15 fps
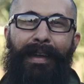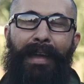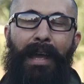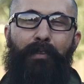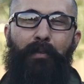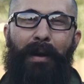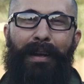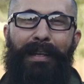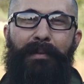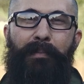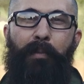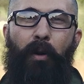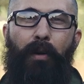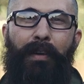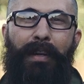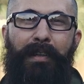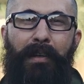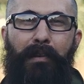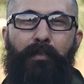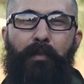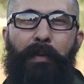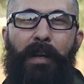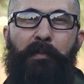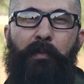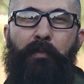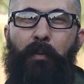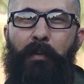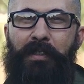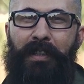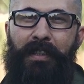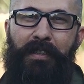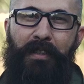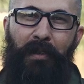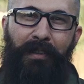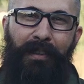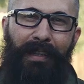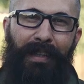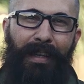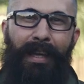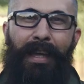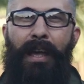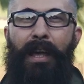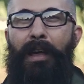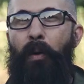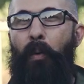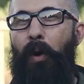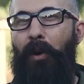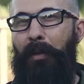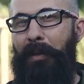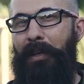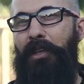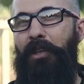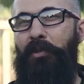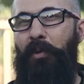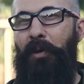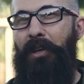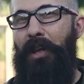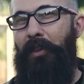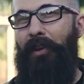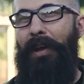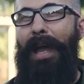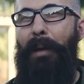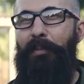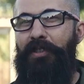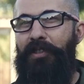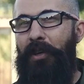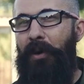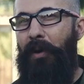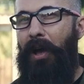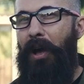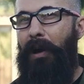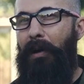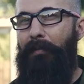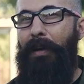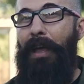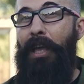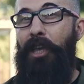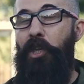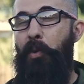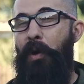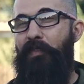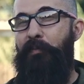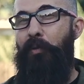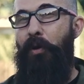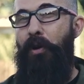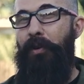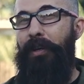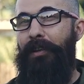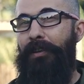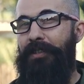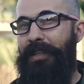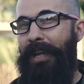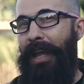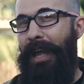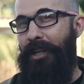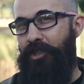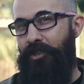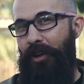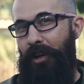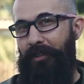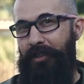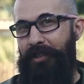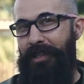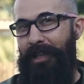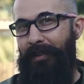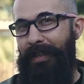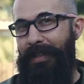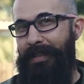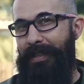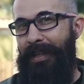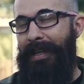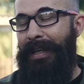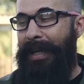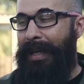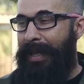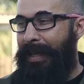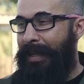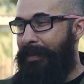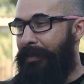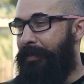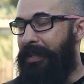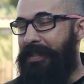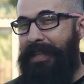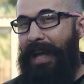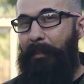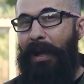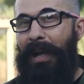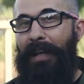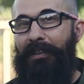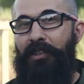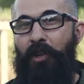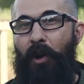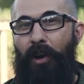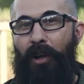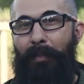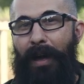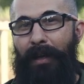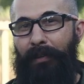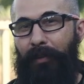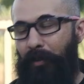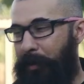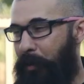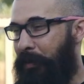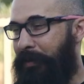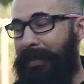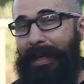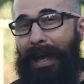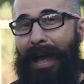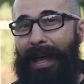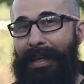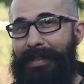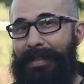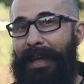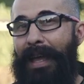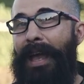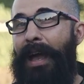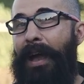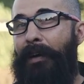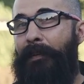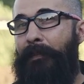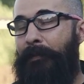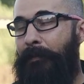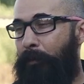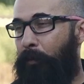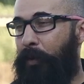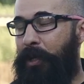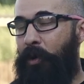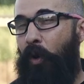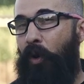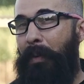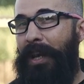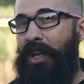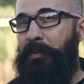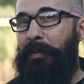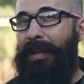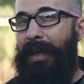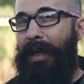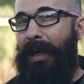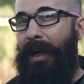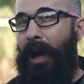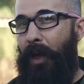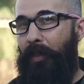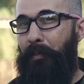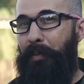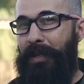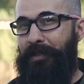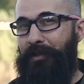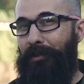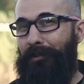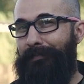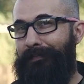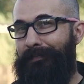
Hey everybody, Paul Van Dunk from Pace Performance and Consulting, welcoming you to another episode of UF Pro Gear's Instructor Series. This time I got to talk about a little bit with the guys, recoil management on the pistol.